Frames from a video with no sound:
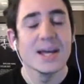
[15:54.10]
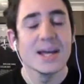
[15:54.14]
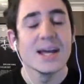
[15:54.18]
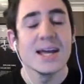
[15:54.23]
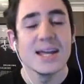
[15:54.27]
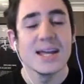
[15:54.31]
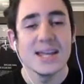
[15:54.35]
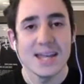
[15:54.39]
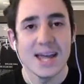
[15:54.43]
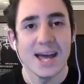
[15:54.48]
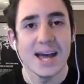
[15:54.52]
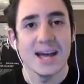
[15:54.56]

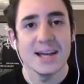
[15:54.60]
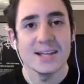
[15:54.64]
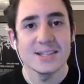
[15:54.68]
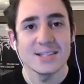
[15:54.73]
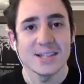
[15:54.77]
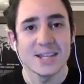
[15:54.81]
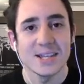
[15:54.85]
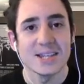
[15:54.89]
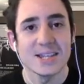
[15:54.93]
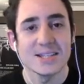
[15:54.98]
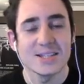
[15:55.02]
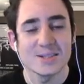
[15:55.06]
Yeah,
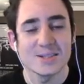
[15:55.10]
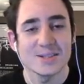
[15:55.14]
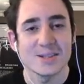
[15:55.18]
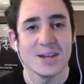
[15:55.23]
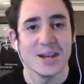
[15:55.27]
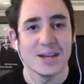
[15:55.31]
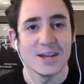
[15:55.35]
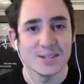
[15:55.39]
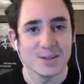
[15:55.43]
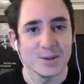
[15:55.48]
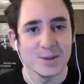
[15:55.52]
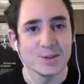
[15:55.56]
so this is something
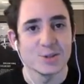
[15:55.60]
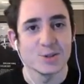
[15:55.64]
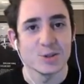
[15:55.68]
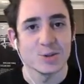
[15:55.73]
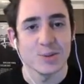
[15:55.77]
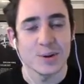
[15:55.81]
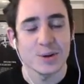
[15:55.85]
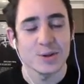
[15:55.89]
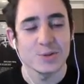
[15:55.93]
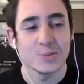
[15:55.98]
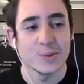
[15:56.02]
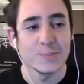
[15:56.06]
else I want to talk about
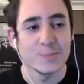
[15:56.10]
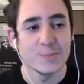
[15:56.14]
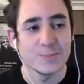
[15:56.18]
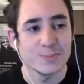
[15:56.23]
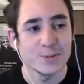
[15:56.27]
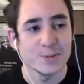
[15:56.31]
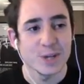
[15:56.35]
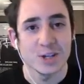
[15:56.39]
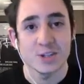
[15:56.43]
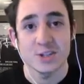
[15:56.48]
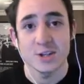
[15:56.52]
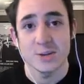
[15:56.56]
because we
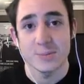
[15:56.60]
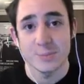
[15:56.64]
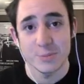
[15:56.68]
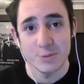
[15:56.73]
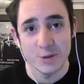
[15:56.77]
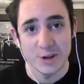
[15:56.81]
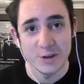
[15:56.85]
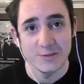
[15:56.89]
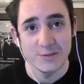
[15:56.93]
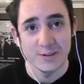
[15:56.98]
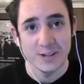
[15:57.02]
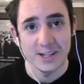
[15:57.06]
touched on it
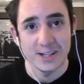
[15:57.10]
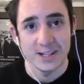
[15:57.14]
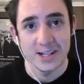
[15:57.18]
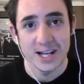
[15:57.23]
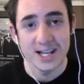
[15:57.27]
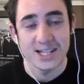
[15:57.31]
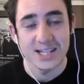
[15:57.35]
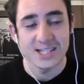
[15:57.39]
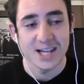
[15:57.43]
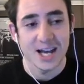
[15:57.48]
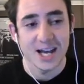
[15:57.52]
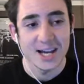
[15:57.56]
briefly. Like,
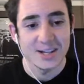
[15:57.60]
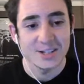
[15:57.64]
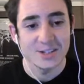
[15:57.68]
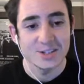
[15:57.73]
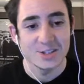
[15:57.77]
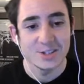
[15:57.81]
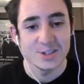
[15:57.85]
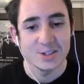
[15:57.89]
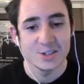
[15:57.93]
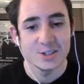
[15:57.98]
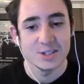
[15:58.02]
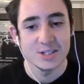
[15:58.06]
so
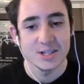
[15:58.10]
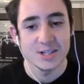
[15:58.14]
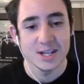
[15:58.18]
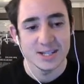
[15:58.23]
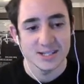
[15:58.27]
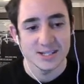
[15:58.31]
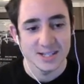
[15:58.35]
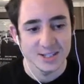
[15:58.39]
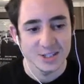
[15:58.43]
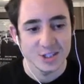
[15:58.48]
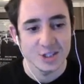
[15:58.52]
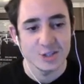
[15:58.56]
as
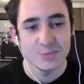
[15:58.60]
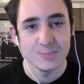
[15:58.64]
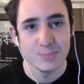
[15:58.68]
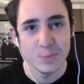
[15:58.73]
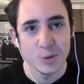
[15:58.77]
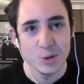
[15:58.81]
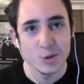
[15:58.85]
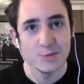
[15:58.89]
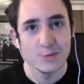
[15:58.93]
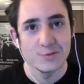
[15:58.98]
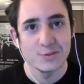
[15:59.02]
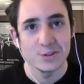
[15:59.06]
I just
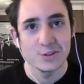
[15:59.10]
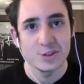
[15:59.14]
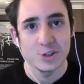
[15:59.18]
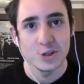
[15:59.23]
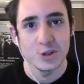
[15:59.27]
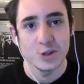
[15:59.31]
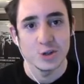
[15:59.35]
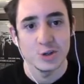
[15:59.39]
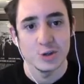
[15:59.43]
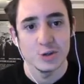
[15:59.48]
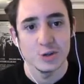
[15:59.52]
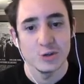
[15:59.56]
moved
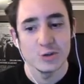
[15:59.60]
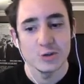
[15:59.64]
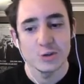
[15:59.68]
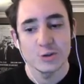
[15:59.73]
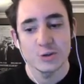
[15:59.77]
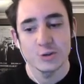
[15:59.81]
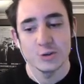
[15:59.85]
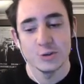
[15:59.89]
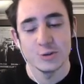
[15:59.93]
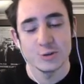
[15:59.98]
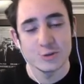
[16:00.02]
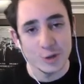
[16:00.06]
to
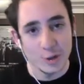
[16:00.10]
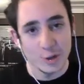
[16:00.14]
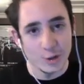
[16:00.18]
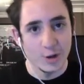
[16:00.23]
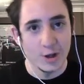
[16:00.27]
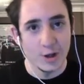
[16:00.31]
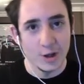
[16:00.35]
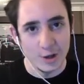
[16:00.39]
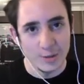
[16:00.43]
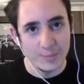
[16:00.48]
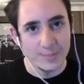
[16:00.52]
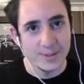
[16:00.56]
controller
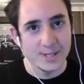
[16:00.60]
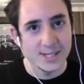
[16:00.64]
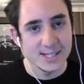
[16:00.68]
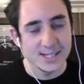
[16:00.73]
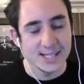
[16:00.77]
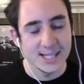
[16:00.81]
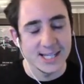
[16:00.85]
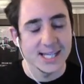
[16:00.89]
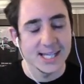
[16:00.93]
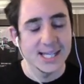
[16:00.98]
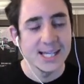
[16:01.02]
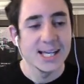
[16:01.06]
on
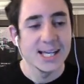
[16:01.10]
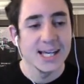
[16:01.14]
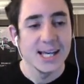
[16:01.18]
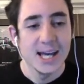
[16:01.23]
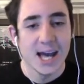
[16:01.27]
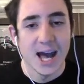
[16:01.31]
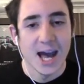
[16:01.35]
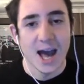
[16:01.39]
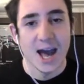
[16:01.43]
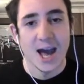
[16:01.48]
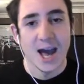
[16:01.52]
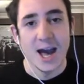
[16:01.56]
PC,
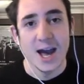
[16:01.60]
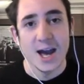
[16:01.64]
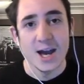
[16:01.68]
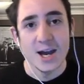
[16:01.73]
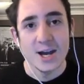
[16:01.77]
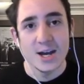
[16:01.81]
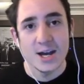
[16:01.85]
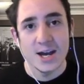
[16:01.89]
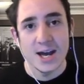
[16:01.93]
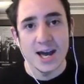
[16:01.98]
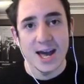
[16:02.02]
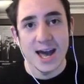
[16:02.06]

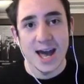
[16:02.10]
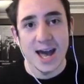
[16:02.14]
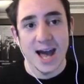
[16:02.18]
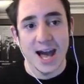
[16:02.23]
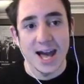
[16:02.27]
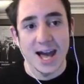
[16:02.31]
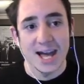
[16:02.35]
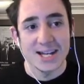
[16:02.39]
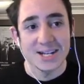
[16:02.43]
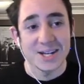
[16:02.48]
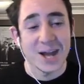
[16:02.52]
and I